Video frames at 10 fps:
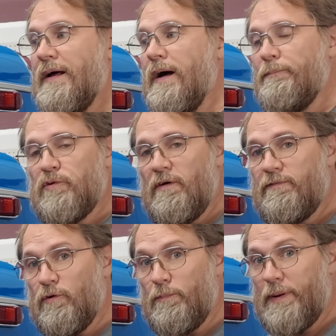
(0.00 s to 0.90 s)
up to a
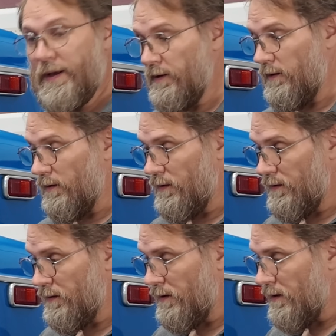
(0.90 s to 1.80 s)
full pedal.
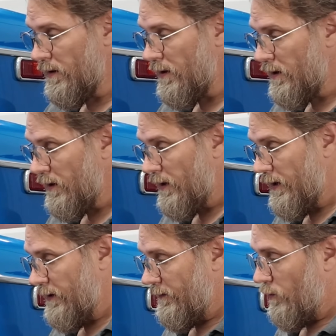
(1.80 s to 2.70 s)

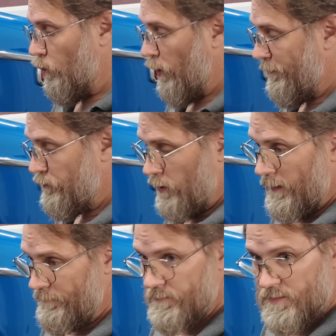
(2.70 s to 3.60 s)
And warped
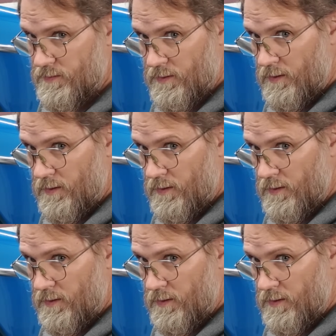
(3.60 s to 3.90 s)
drums